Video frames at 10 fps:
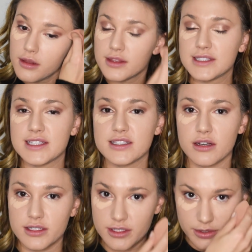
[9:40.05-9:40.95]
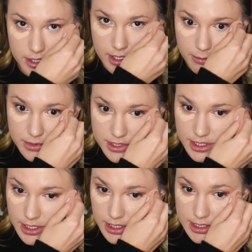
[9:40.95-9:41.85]
This is also a good
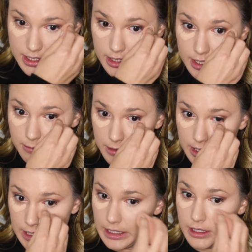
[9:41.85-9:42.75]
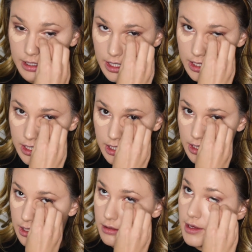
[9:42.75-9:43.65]
opportunity to clean up any
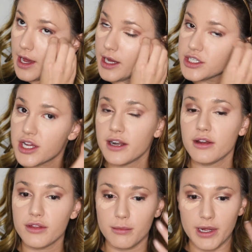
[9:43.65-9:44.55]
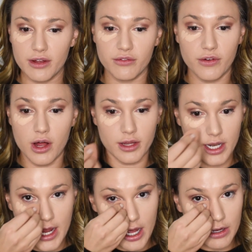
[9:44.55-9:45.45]
eyeshadow that might have
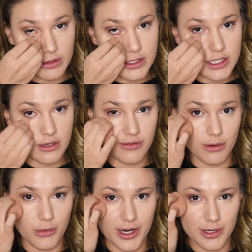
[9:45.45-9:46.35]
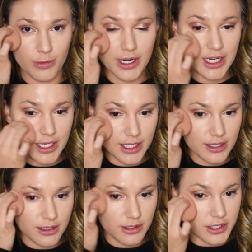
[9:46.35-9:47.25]
fallen out from where you wanted
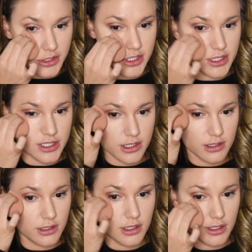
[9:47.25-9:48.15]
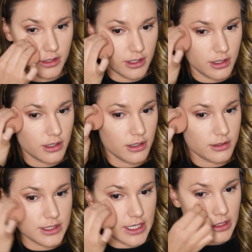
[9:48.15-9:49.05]
it. You can just
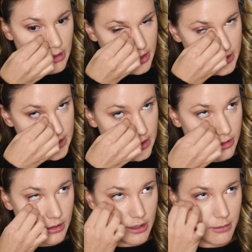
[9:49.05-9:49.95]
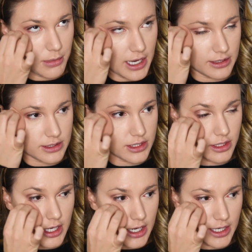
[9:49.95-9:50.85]
take your concealer up past
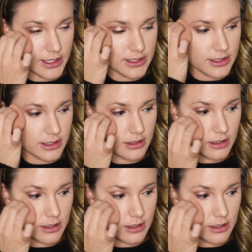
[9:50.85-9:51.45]
your eyes.